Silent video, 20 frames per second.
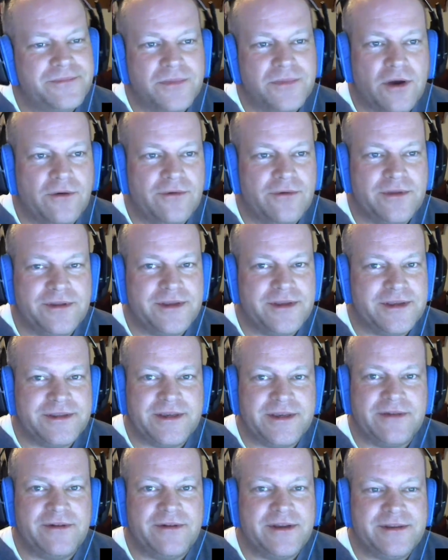over the ten
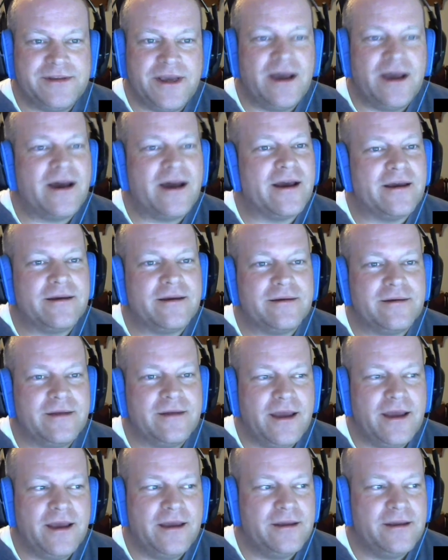seventy Ti.
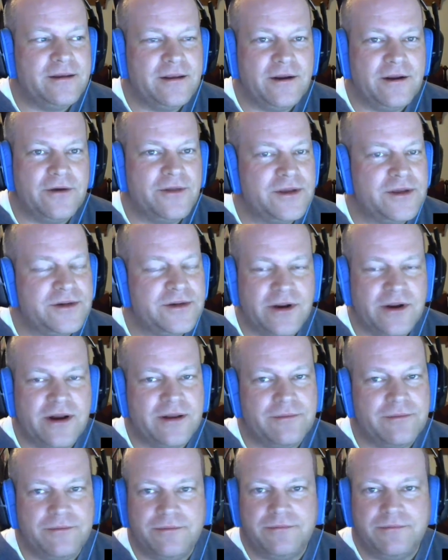And, you know, they
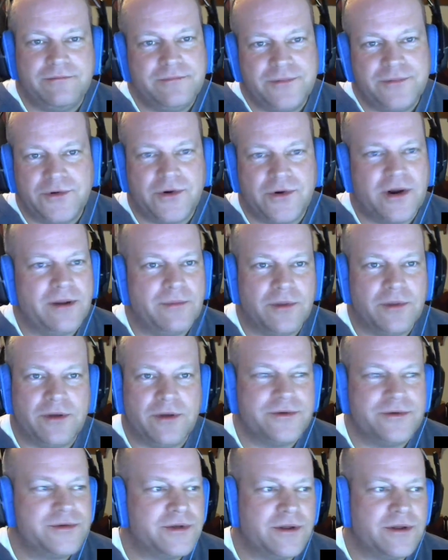traded traded
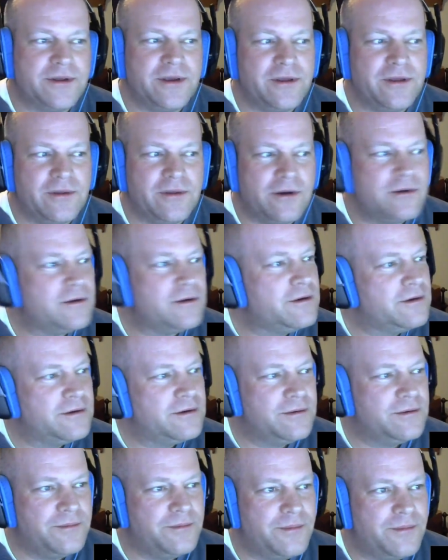blows all day long.
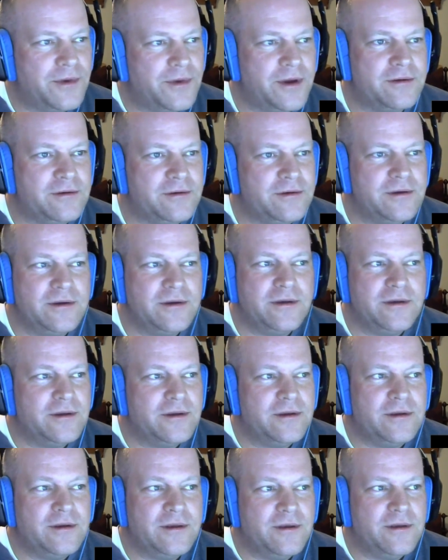But
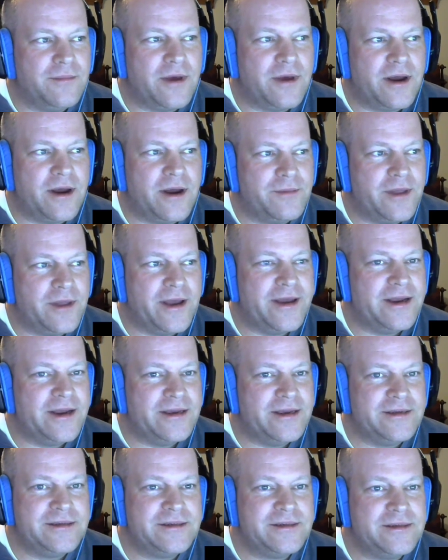bottom line
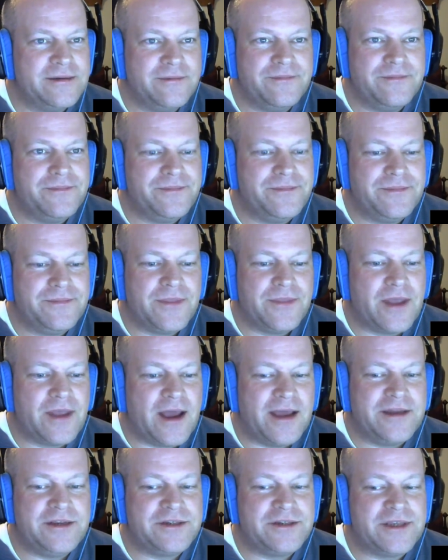is,
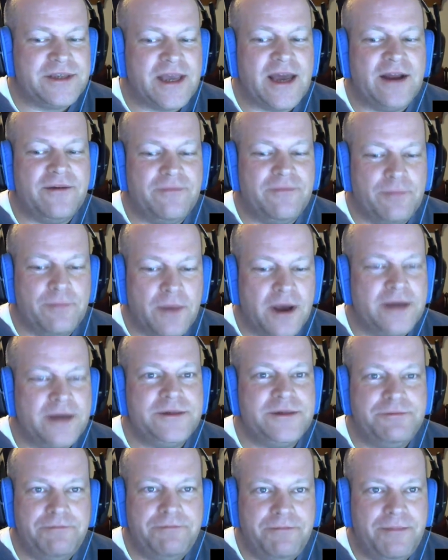I just had a
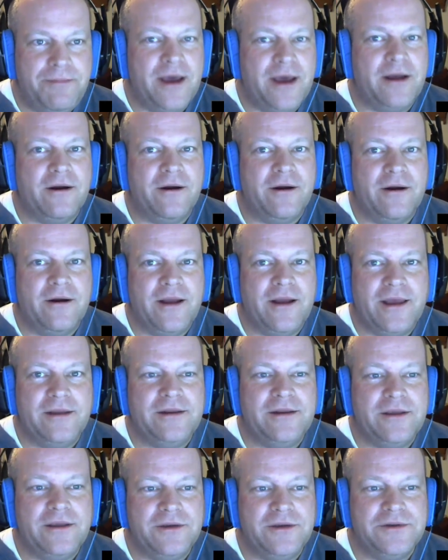much better
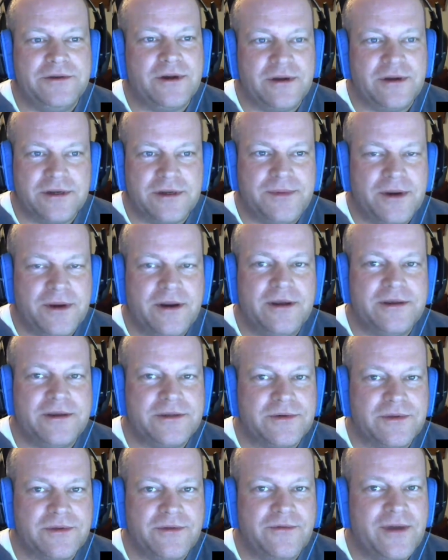end user experience
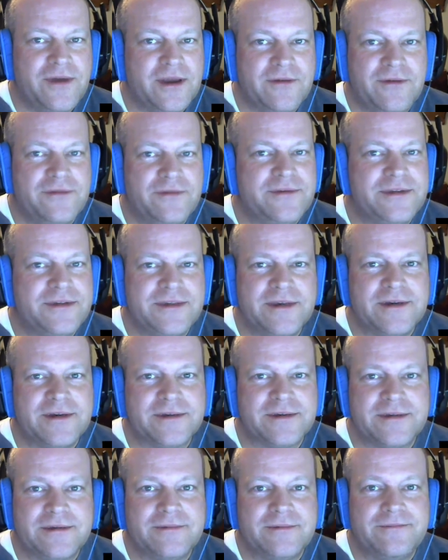with the Vega
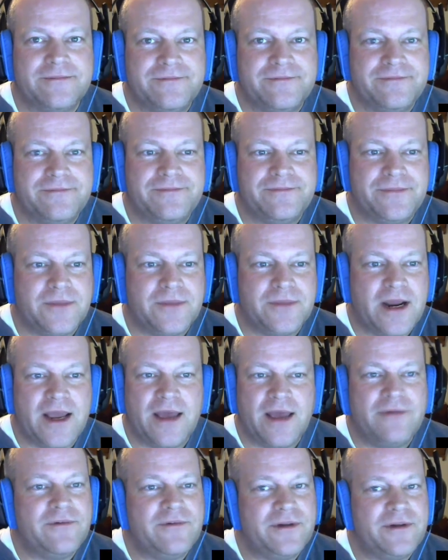fifty-six than I
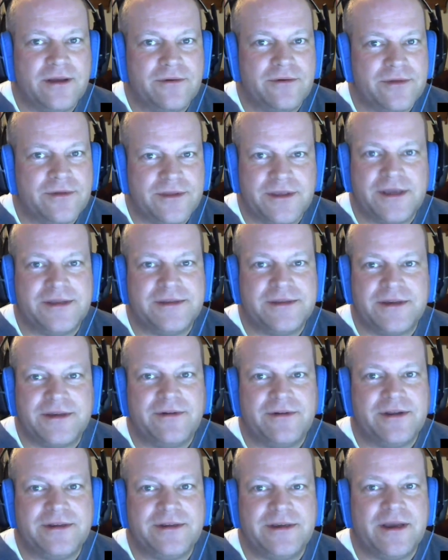ever did with the ten
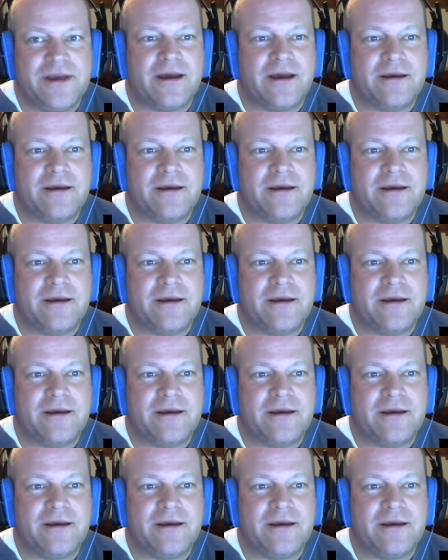seventy Ti.